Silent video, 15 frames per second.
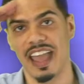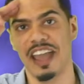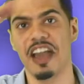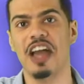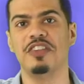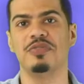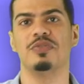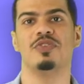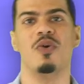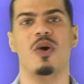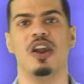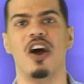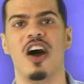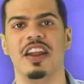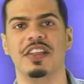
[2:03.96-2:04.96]
Hey guys, what's
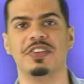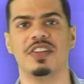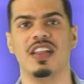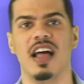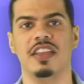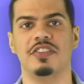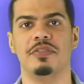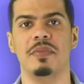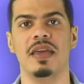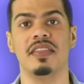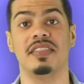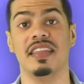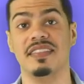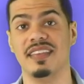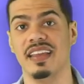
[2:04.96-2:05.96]
going on? It's Clyde
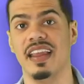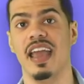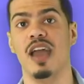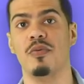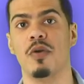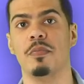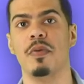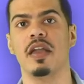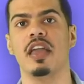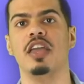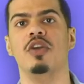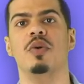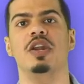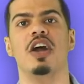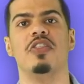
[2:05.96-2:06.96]
Smith, and today we're bringing
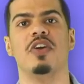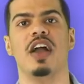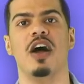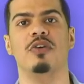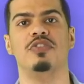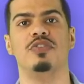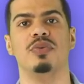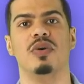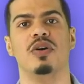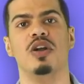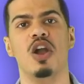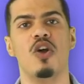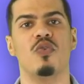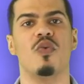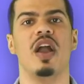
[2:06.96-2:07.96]
you another house tour
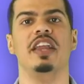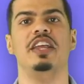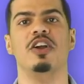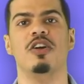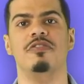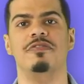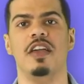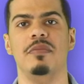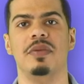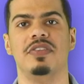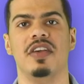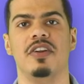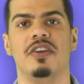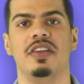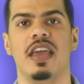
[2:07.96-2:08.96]
right here on
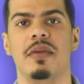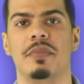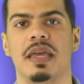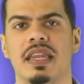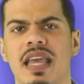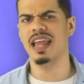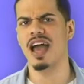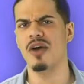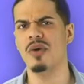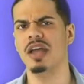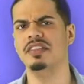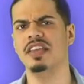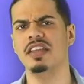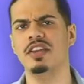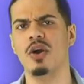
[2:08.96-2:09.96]
Famous Entertainment. Now, I
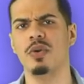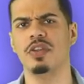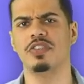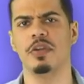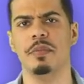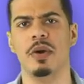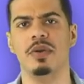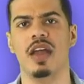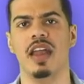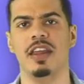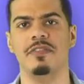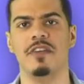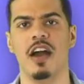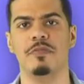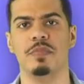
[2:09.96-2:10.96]
did notice about
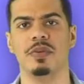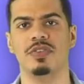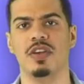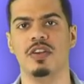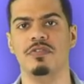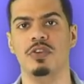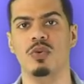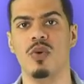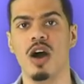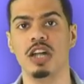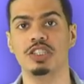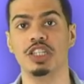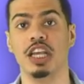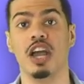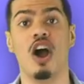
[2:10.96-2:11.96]
95% of you
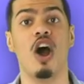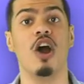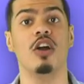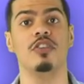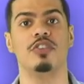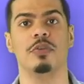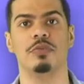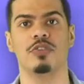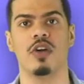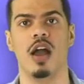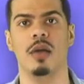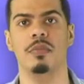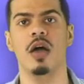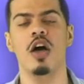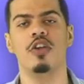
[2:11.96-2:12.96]
watching aren't
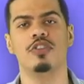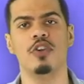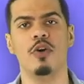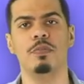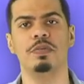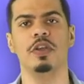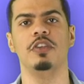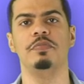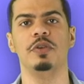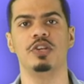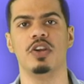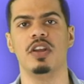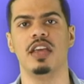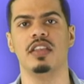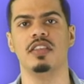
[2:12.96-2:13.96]
subscribed, so please be
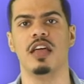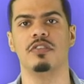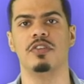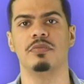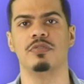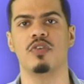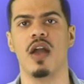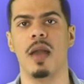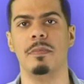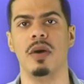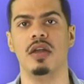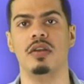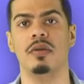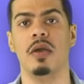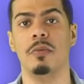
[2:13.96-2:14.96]
sure to hit that subscribe
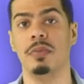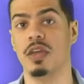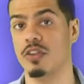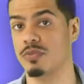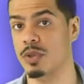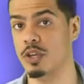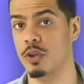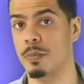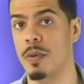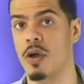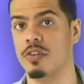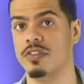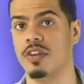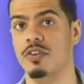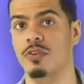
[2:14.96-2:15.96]
button because we do
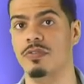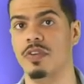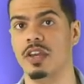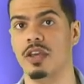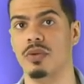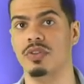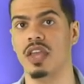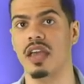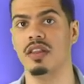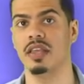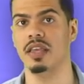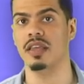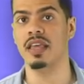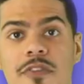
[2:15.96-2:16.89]
post a new video daily.